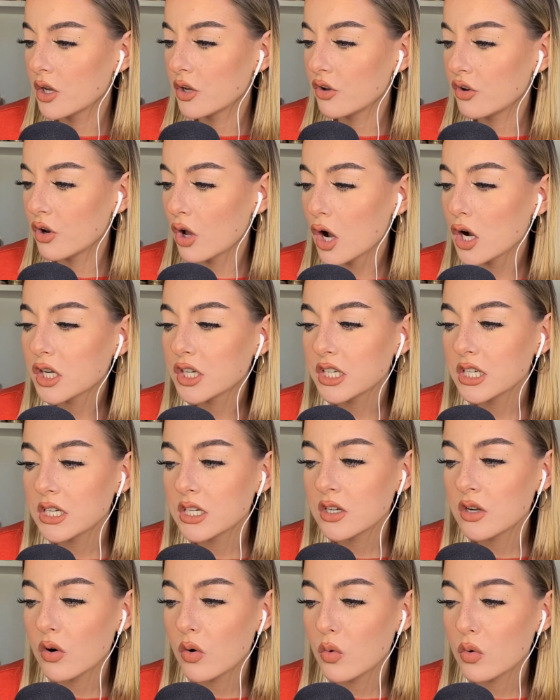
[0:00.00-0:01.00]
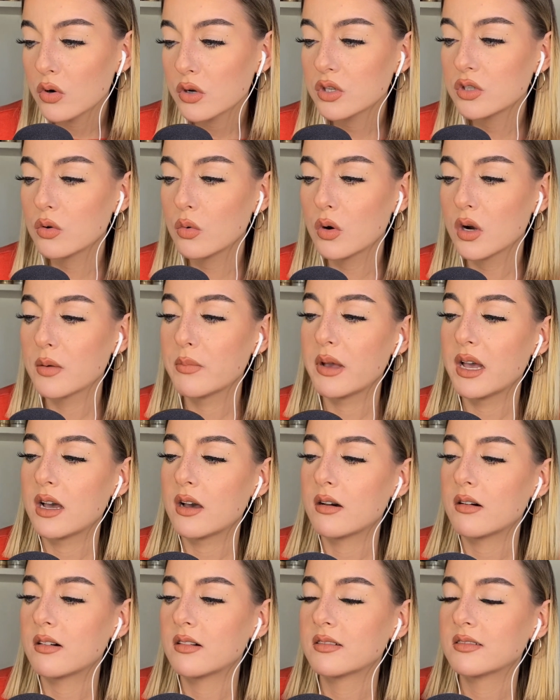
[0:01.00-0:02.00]
Knocking or
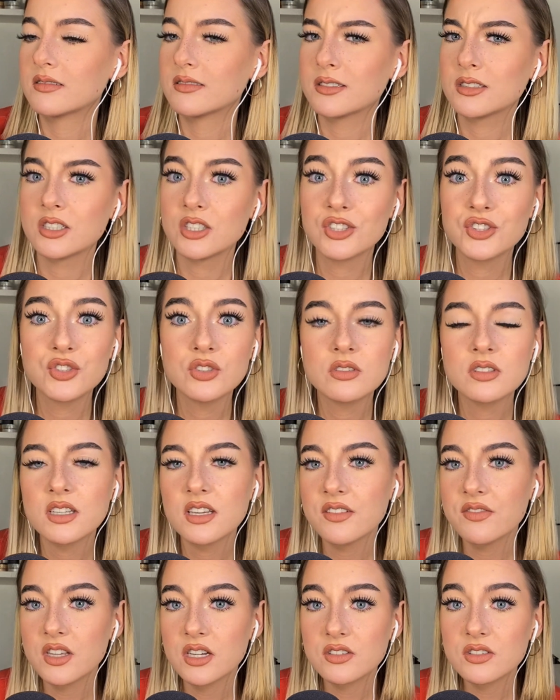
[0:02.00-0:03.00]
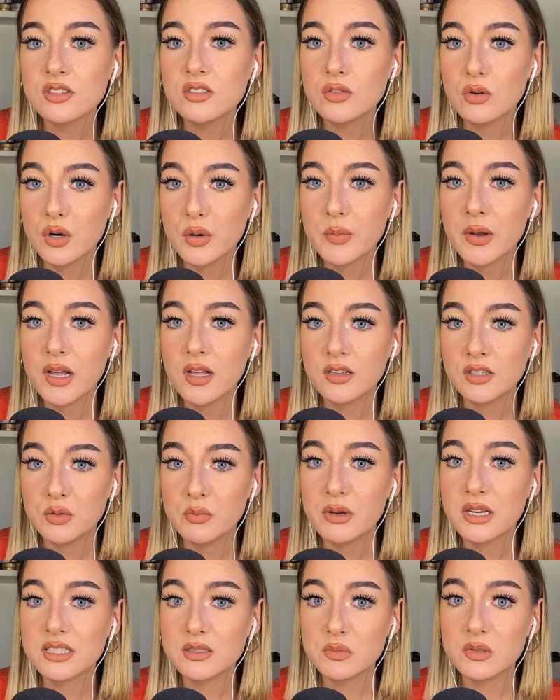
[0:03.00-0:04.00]
doorbell? If there's a doorbell, you
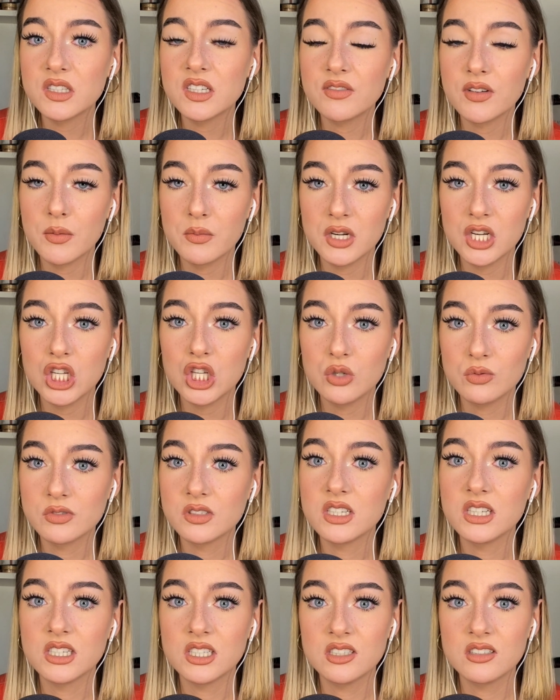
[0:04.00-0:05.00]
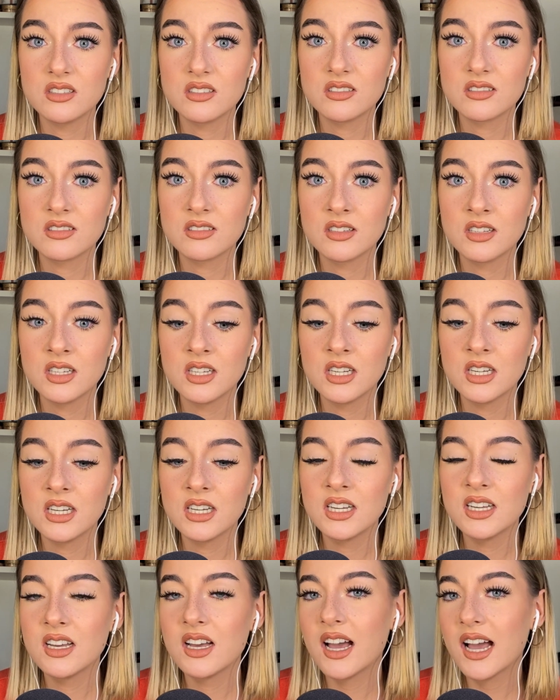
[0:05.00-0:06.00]
best believe I'm gonna use it.
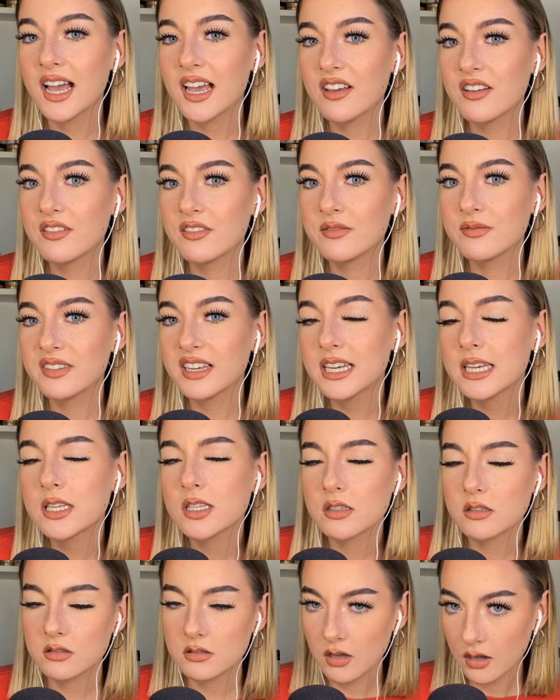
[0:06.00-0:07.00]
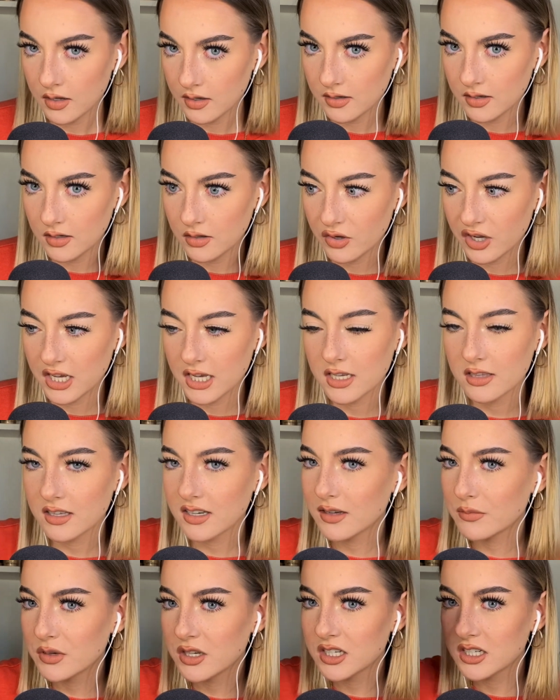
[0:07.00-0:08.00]
I have anxiety, okay? Like,
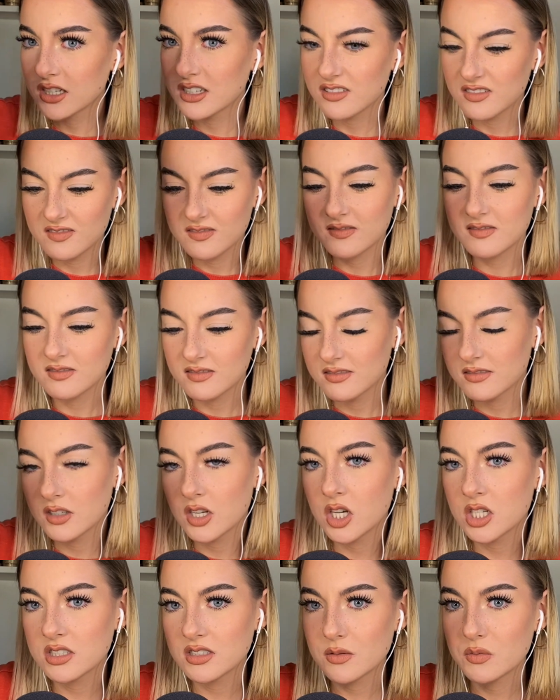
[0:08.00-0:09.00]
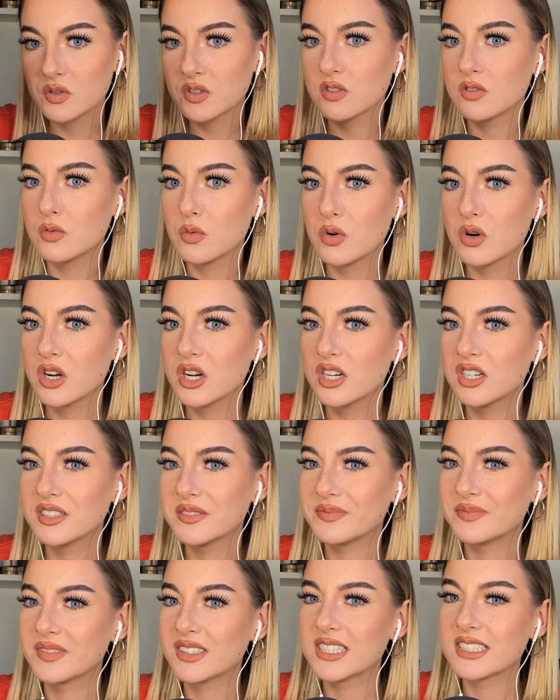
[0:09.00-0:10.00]
I'm not gonna on someone's door,
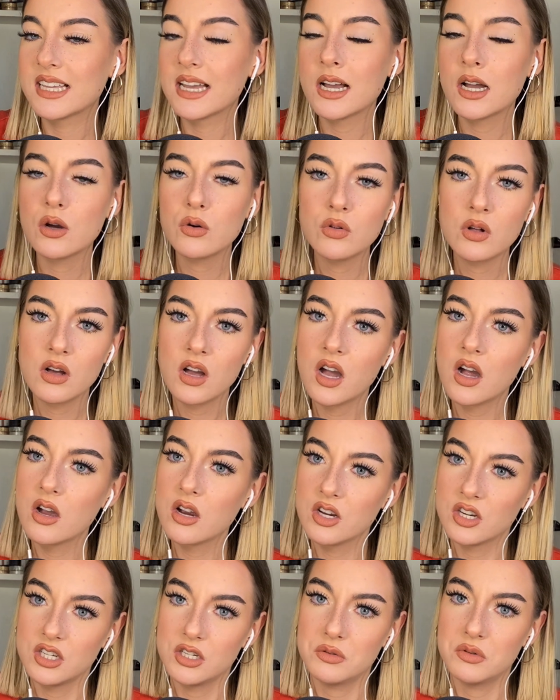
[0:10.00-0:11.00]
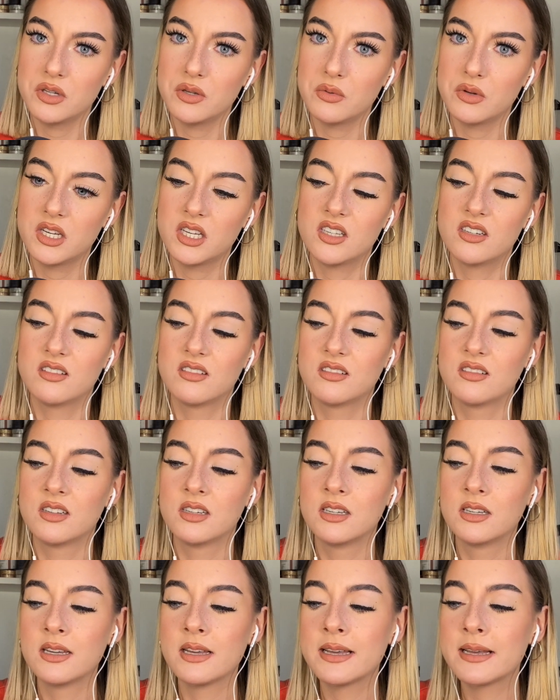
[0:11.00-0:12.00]
because how hard do you do it?
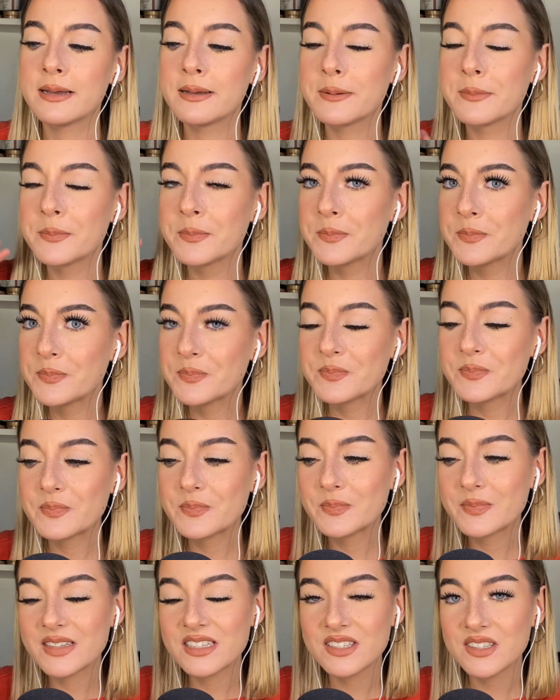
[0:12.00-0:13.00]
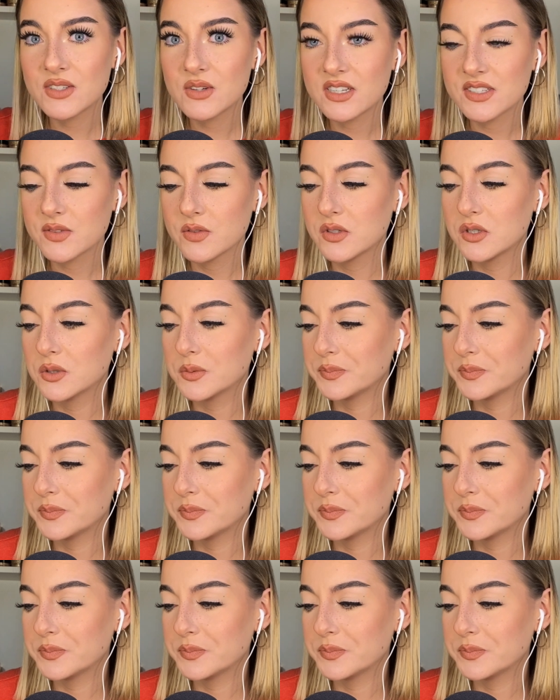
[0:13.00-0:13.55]
Stressful.